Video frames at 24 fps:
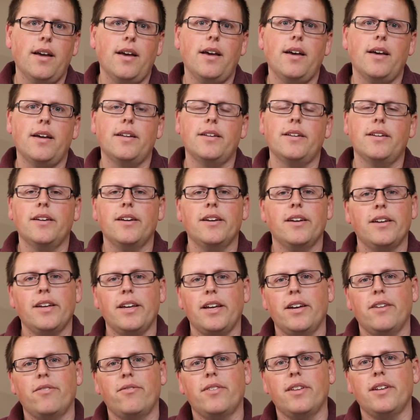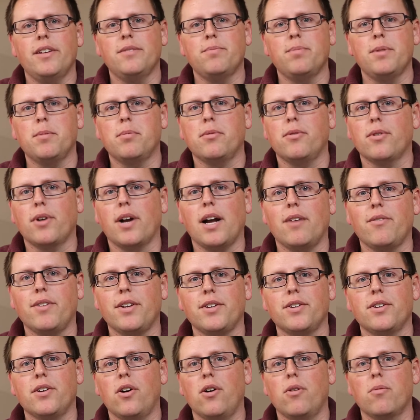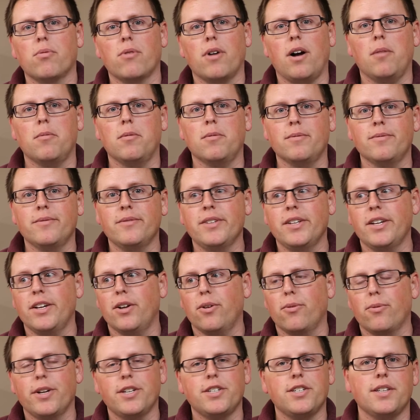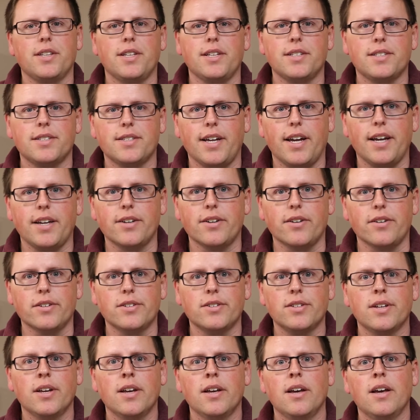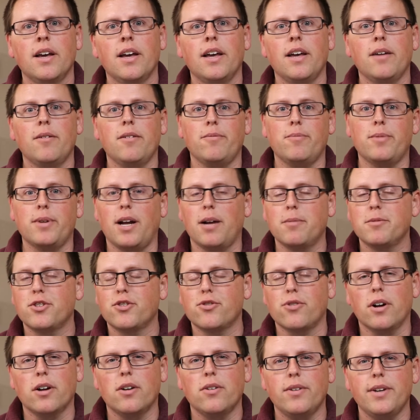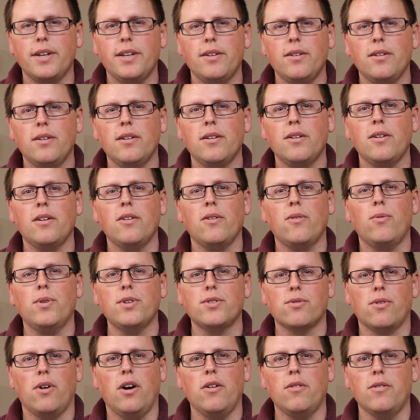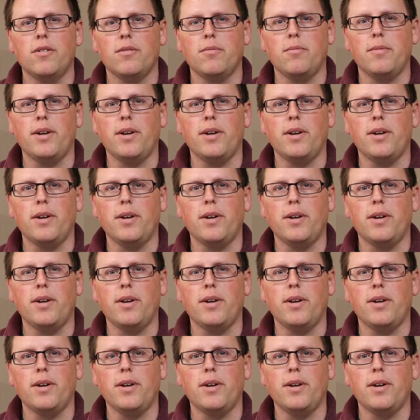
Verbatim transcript: And if these people are having no problem, you know, reaching these standards, but I'm struggling, what's wrong with